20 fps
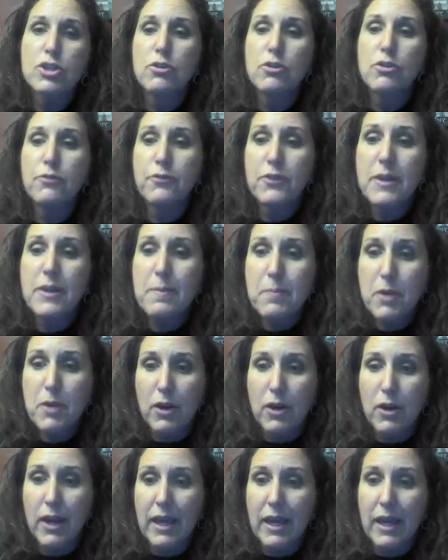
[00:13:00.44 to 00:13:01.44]
to
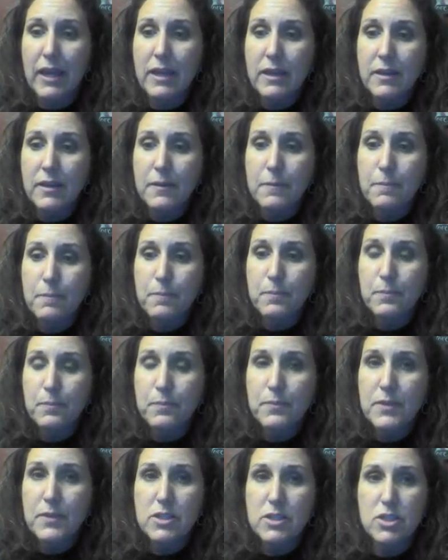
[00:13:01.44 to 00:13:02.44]
Flipgrid.
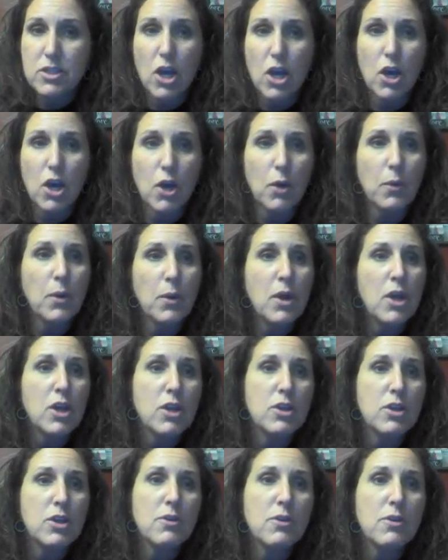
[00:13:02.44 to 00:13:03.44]
So
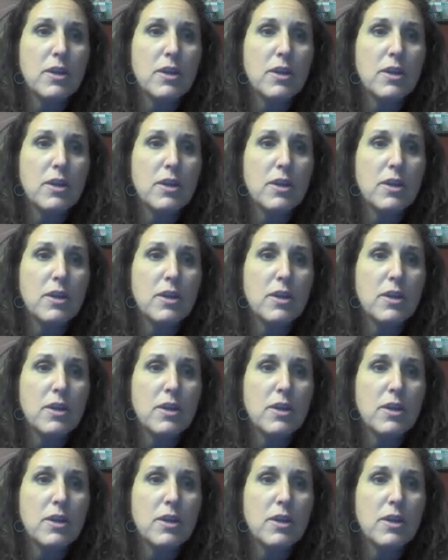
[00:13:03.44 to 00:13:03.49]
you